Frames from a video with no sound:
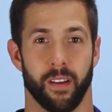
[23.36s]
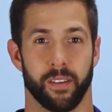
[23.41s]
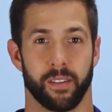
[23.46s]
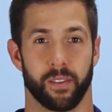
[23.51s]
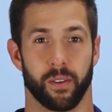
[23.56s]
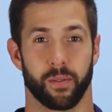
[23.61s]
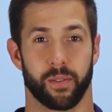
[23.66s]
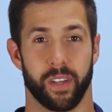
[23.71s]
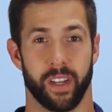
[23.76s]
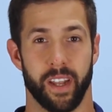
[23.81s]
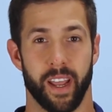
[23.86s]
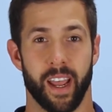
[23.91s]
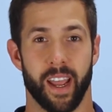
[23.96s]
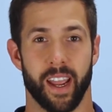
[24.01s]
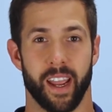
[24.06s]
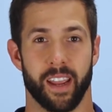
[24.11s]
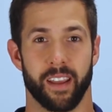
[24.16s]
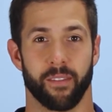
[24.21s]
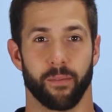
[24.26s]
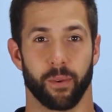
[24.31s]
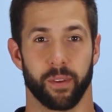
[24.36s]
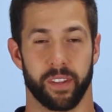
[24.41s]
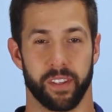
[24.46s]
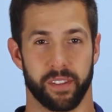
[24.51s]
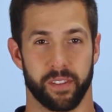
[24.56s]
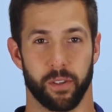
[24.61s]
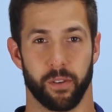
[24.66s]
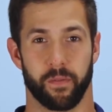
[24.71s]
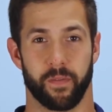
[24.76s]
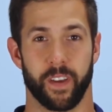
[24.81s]
So today, with
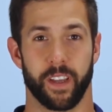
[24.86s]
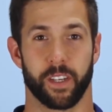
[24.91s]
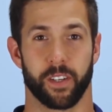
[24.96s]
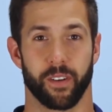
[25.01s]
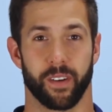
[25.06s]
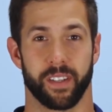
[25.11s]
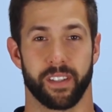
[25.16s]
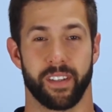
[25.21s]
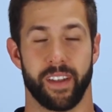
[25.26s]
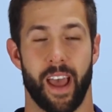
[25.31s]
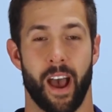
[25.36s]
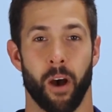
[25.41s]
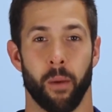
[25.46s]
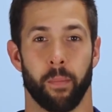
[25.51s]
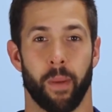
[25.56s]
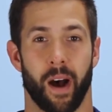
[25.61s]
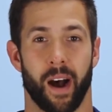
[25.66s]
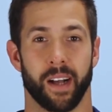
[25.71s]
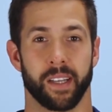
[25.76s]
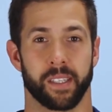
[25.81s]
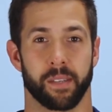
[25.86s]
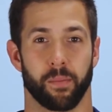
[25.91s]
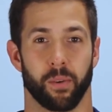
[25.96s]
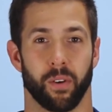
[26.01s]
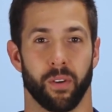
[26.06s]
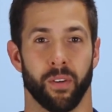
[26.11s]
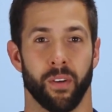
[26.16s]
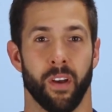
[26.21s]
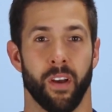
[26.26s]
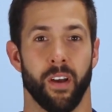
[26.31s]
this new feature, it's now
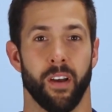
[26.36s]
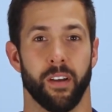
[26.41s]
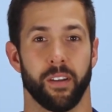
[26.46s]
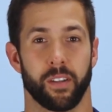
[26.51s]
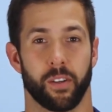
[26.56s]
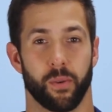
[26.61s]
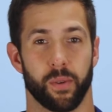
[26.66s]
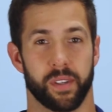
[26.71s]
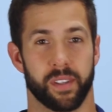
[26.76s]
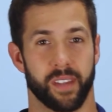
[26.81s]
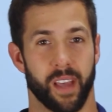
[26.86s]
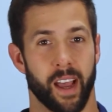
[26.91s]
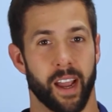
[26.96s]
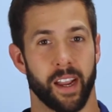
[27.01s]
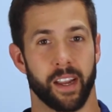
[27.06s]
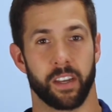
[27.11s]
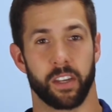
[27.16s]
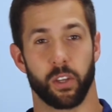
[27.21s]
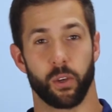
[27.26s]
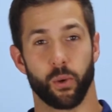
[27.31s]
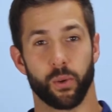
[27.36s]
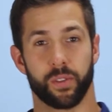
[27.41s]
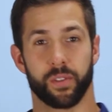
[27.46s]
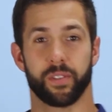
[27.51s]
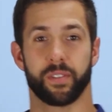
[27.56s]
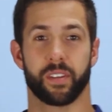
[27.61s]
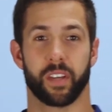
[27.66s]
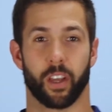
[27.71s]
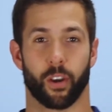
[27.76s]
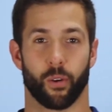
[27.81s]
possible to assign
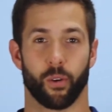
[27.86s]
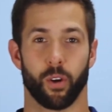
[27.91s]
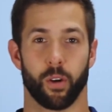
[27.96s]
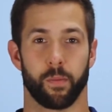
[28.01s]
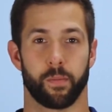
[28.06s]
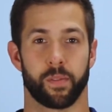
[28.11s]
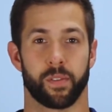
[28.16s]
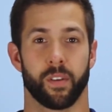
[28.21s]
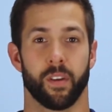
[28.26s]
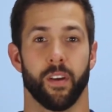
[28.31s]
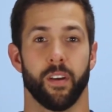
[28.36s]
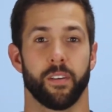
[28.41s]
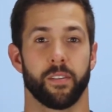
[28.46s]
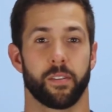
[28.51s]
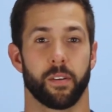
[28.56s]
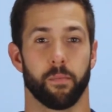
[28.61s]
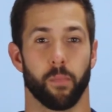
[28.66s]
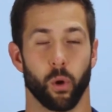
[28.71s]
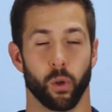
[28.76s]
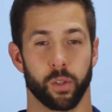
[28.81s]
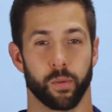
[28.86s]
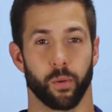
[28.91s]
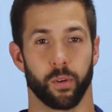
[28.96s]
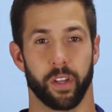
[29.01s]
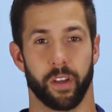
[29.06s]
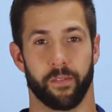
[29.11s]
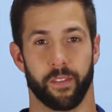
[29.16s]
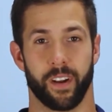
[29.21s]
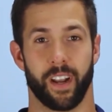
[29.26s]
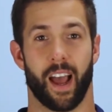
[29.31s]
users and groups to multiple
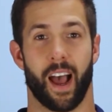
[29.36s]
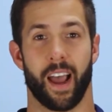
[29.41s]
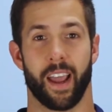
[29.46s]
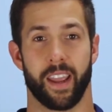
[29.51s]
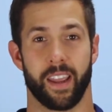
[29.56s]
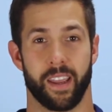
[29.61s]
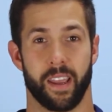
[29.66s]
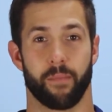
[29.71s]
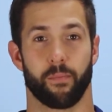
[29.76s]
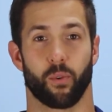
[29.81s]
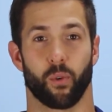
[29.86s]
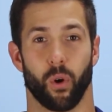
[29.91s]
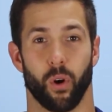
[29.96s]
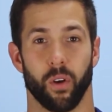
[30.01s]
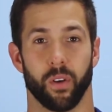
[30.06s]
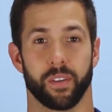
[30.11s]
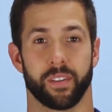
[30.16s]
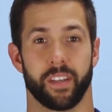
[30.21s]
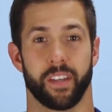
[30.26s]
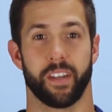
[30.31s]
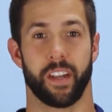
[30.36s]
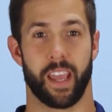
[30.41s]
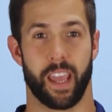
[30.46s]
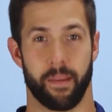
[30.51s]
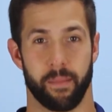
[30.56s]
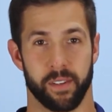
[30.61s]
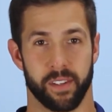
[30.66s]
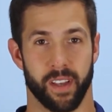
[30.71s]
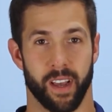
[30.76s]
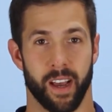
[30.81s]
different IAM roles in
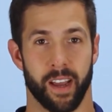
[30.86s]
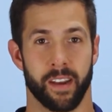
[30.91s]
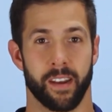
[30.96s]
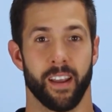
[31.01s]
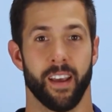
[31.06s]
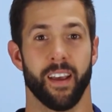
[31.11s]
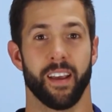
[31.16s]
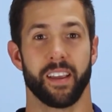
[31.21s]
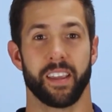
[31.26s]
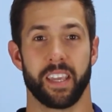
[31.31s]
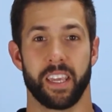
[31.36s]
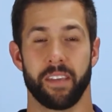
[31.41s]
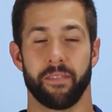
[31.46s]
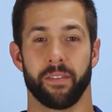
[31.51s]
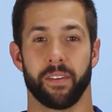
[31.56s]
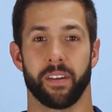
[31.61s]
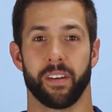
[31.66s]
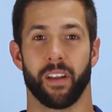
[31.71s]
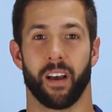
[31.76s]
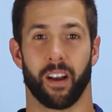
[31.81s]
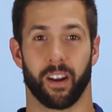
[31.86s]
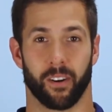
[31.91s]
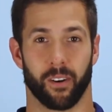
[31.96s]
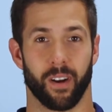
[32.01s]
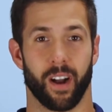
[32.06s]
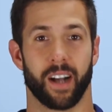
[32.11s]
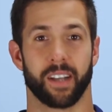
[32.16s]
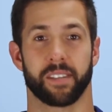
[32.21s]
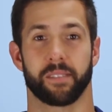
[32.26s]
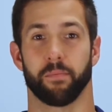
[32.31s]
Amazon, even
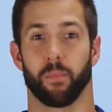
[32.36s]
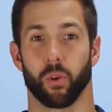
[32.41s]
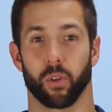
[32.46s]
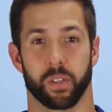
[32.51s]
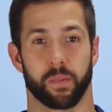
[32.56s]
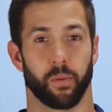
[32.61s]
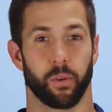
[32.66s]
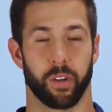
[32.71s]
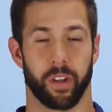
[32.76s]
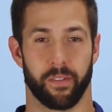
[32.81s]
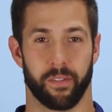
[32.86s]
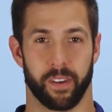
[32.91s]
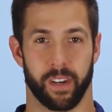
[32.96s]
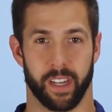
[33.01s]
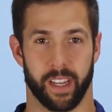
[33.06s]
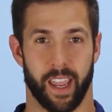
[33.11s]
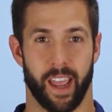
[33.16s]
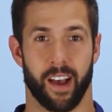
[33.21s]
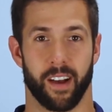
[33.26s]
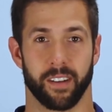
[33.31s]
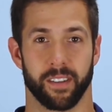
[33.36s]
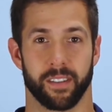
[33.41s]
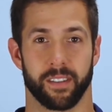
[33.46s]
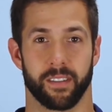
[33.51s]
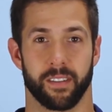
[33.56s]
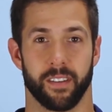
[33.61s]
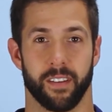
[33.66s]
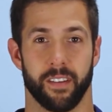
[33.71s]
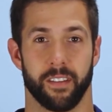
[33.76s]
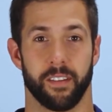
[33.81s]
across multiple different
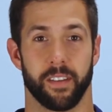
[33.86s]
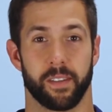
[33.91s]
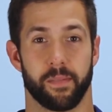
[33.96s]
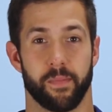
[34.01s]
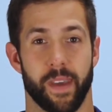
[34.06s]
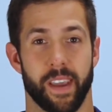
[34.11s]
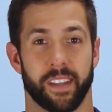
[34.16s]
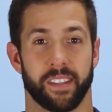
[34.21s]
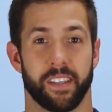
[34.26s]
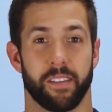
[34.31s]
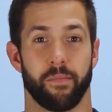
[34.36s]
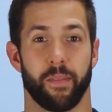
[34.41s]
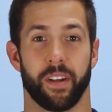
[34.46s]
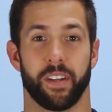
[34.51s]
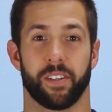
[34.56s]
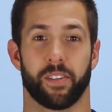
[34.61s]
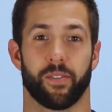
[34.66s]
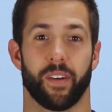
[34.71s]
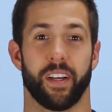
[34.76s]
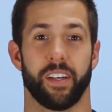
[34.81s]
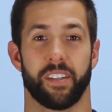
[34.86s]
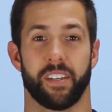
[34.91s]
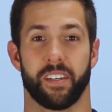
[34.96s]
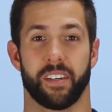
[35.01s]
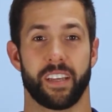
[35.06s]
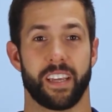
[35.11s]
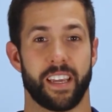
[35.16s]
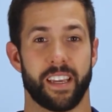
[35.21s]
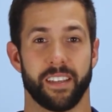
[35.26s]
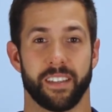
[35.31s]
accounts. This makes
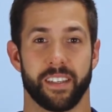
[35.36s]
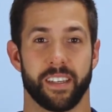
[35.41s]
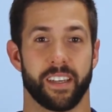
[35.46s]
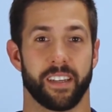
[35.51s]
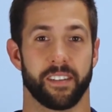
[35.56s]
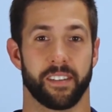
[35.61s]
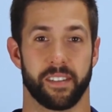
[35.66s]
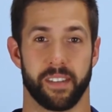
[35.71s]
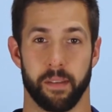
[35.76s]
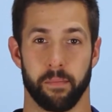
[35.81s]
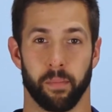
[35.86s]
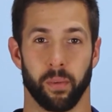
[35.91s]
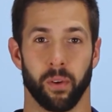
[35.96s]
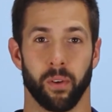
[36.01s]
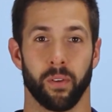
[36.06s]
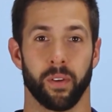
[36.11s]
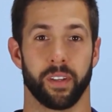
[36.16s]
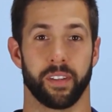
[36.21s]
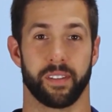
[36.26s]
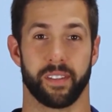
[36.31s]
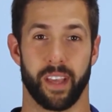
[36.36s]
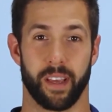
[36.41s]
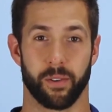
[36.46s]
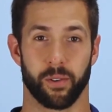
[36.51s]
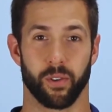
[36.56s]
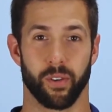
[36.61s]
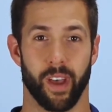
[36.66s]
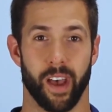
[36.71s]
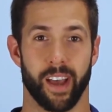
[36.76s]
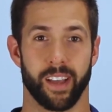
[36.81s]
administration easy and simple and
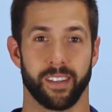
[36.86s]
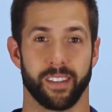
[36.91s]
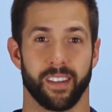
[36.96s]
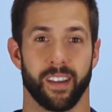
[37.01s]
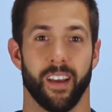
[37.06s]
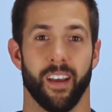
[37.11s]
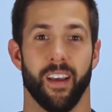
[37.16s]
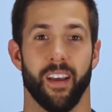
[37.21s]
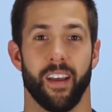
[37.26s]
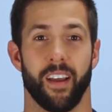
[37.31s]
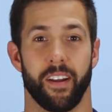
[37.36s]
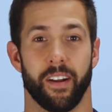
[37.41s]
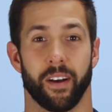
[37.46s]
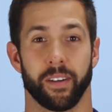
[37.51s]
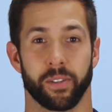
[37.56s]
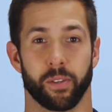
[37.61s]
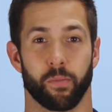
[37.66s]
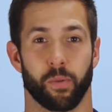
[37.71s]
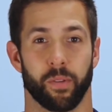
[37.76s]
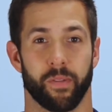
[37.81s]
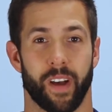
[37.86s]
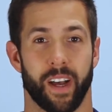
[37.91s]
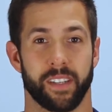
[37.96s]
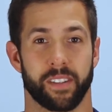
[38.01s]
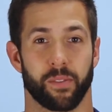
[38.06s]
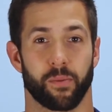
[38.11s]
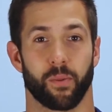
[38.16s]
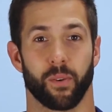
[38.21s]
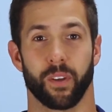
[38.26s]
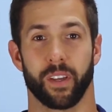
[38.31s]
centralized, and also
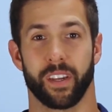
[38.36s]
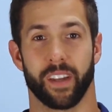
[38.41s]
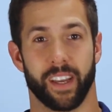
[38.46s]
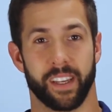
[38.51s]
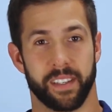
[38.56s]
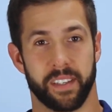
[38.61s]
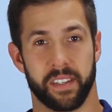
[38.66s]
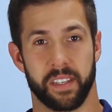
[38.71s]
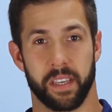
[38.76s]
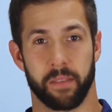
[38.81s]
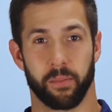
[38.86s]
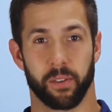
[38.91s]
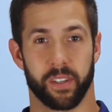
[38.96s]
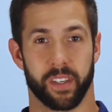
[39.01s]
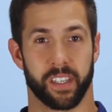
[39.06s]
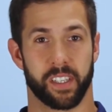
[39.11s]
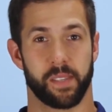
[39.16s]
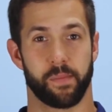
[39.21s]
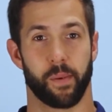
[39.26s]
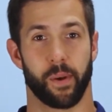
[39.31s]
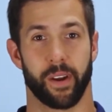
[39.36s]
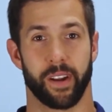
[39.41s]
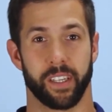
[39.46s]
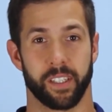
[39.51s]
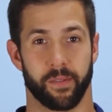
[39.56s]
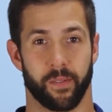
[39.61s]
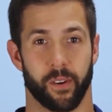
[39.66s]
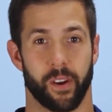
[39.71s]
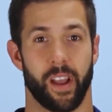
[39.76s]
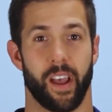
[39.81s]
provides a really nice seamless
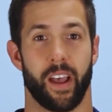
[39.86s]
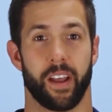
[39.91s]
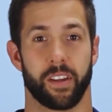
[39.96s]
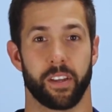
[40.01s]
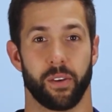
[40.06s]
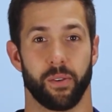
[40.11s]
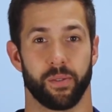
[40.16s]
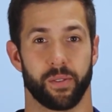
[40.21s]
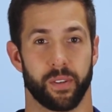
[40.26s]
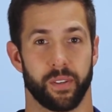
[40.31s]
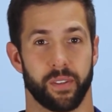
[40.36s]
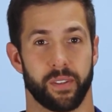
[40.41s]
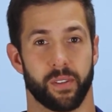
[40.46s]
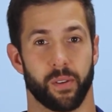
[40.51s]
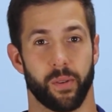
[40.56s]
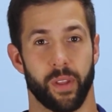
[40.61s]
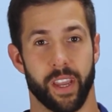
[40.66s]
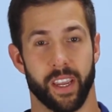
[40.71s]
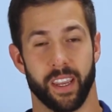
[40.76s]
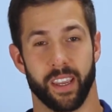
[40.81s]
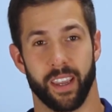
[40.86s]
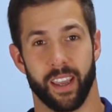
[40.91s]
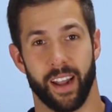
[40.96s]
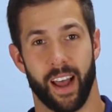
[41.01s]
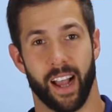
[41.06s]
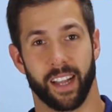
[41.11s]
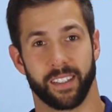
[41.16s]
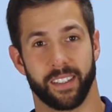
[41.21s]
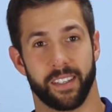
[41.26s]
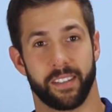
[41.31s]
experience for end users so they can get
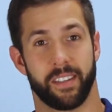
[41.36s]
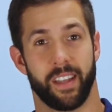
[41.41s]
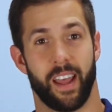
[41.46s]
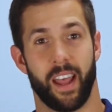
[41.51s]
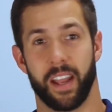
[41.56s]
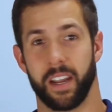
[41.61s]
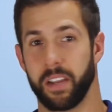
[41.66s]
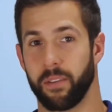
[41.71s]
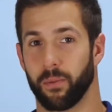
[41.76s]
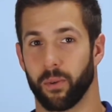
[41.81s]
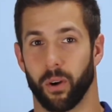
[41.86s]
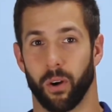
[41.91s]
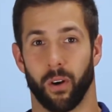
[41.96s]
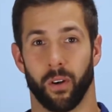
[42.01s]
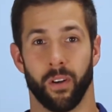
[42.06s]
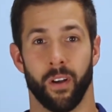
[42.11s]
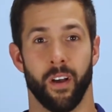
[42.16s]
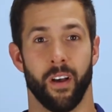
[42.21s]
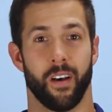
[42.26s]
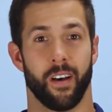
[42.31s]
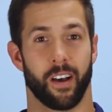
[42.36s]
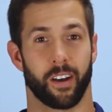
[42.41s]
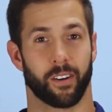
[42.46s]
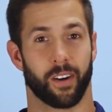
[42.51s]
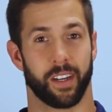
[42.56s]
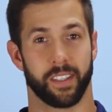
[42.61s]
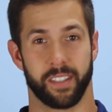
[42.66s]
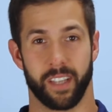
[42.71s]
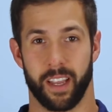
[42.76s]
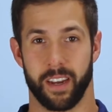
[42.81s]
access to any role
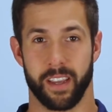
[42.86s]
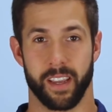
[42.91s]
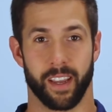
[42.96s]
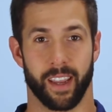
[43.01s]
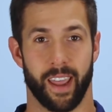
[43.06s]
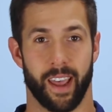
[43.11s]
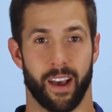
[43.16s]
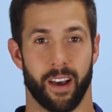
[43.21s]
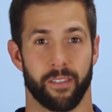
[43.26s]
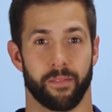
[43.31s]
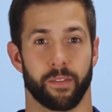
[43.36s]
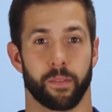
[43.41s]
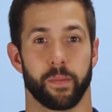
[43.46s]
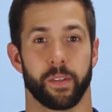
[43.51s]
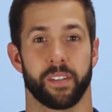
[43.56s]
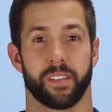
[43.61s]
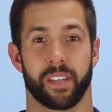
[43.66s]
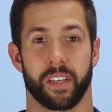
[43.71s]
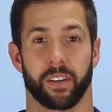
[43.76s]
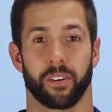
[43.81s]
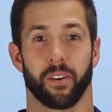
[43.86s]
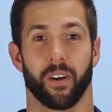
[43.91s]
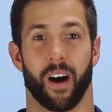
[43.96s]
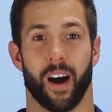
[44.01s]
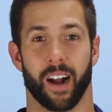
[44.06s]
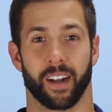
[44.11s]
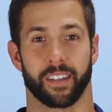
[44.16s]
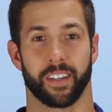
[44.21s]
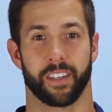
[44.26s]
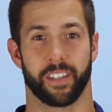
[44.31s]
across any account from a single
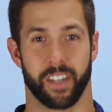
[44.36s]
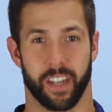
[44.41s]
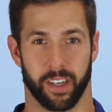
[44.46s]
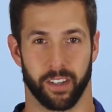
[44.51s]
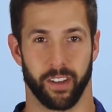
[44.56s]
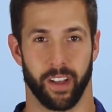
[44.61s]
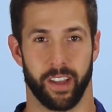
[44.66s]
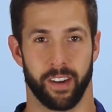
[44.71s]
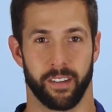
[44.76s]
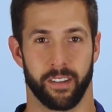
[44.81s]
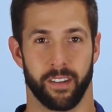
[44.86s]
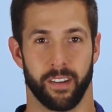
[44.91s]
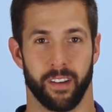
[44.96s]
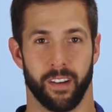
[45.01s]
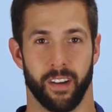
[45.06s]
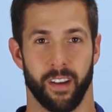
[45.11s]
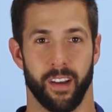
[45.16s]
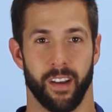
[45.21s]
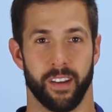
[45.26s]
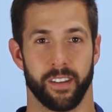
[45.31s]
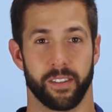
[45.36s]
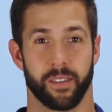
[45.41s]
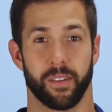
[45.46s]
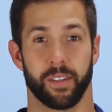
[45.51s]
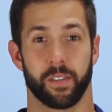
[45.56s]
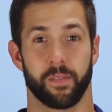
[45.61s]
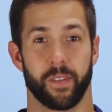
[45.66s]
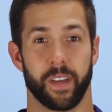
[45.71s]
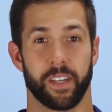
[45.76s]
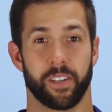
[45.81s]
Okta chiclet. So
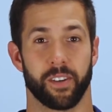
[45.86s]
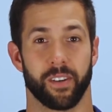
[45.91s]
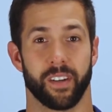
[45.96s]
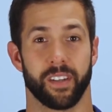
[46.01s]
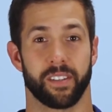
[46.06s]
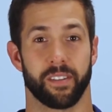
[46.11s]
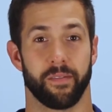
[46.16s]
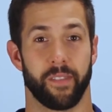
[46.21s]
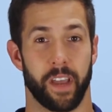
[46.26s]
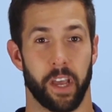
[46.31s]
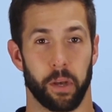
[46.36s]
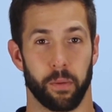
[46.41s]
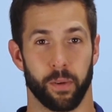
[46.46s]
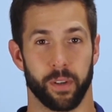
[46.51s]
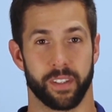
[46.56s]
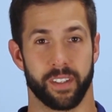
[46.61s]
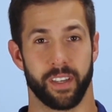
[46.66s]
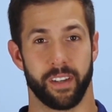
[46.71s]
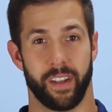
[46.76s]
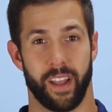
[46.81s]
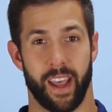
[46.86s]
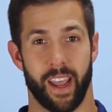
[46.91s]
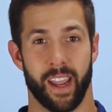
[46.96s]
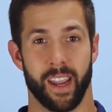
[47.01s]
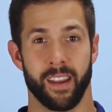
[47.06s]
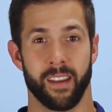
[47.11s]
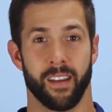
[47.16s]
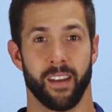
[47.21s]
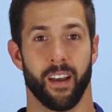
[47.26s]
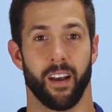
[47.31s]
this feature is available
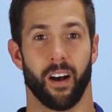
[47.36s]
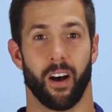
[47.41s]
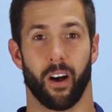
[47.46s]
today.